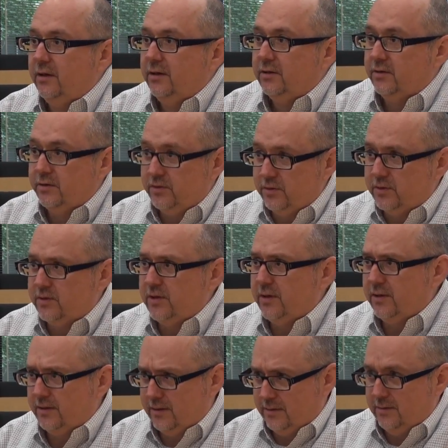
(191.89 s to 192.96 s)
So as you
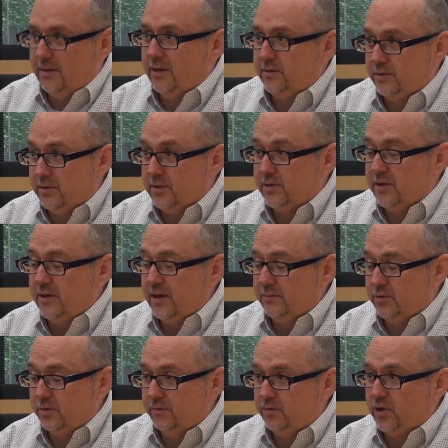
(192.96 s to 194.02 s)
can see, I'm
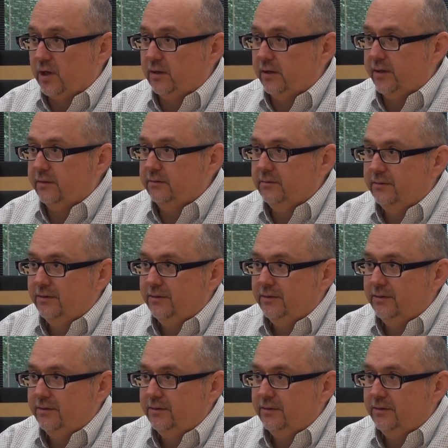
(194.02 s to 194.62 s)
sort of juggling.